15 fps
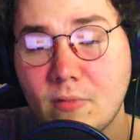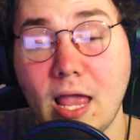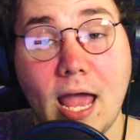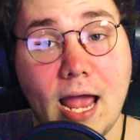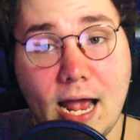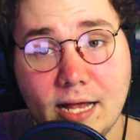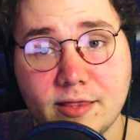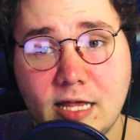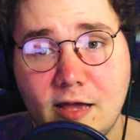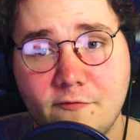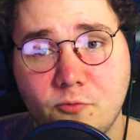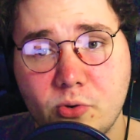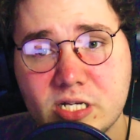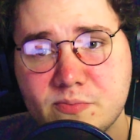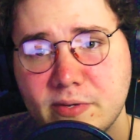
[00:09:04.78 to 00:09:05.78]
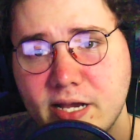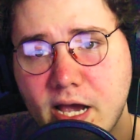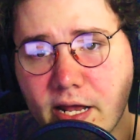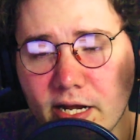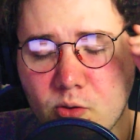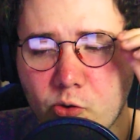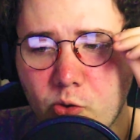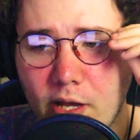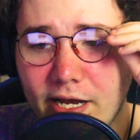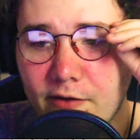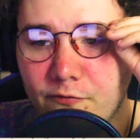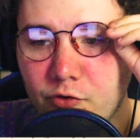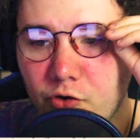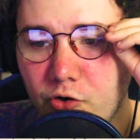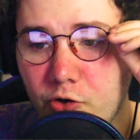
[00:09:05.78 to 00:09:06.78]
had that voice mechanic where, like,
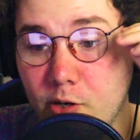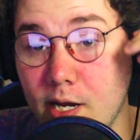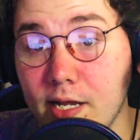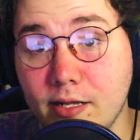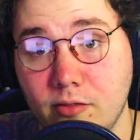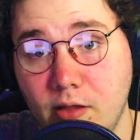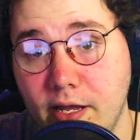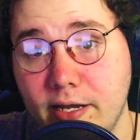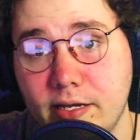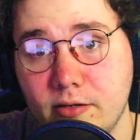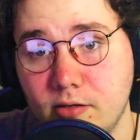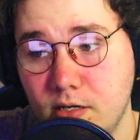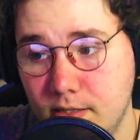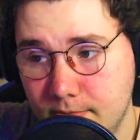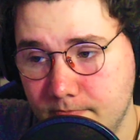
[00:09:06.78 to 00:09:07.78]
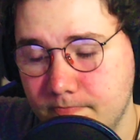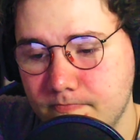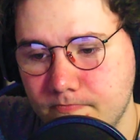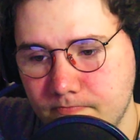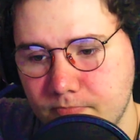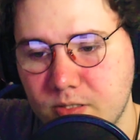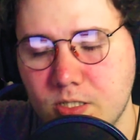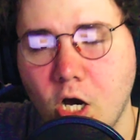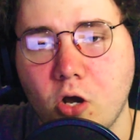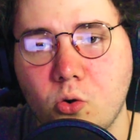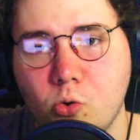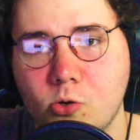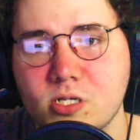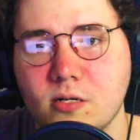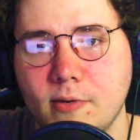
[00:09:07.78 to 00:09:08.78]
if you're in like a tunnel
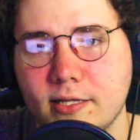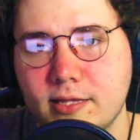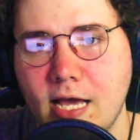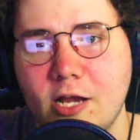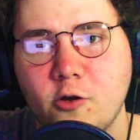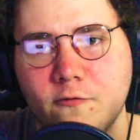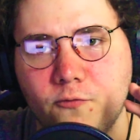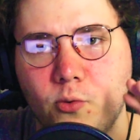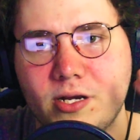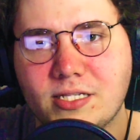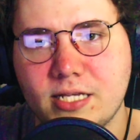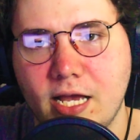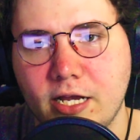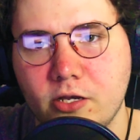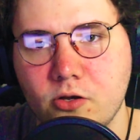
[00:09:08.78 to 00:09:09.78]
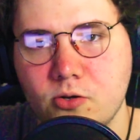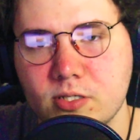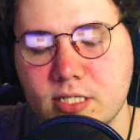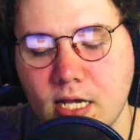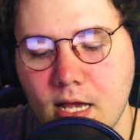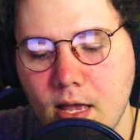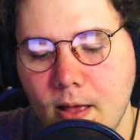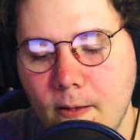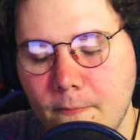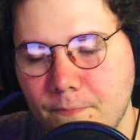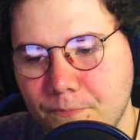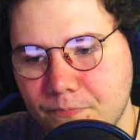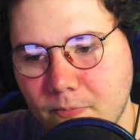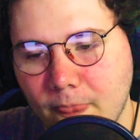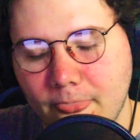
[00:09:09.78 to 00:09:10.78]
or something like that, your voice echoes.
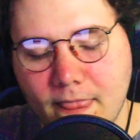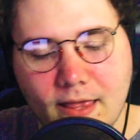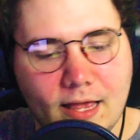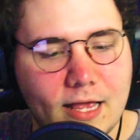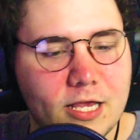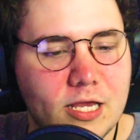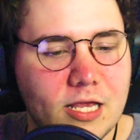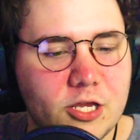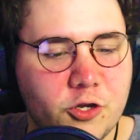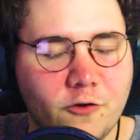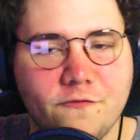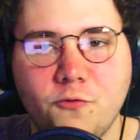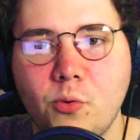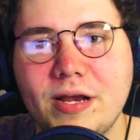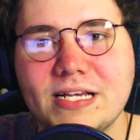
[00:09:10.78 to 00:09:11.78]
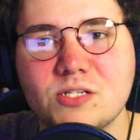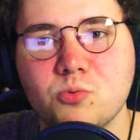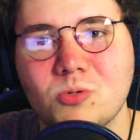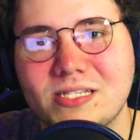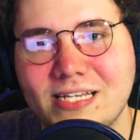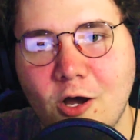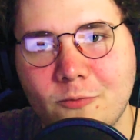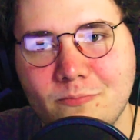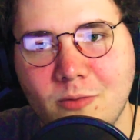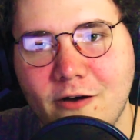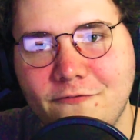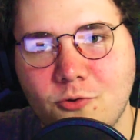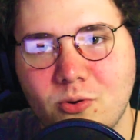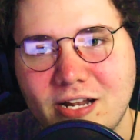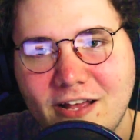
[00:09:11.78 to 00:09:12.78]
Your voice will sound
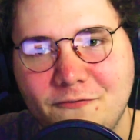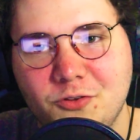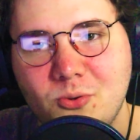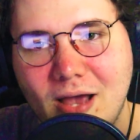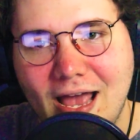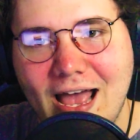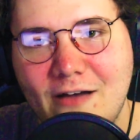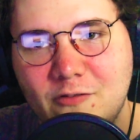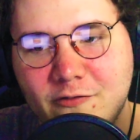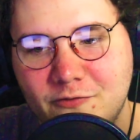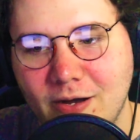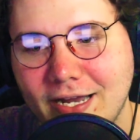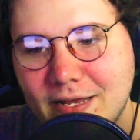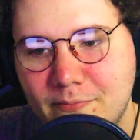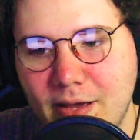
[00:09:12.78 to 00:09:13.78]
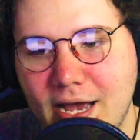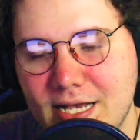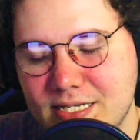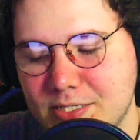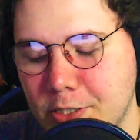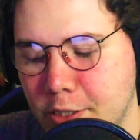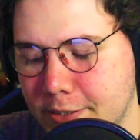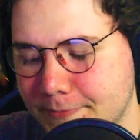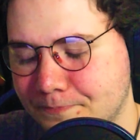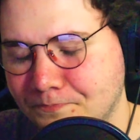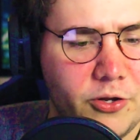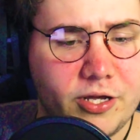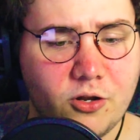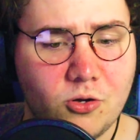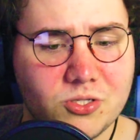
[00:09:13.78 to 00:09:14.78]
muffled if you have a fucking mask on.
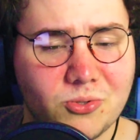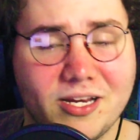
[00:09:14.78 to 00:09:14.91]
You can also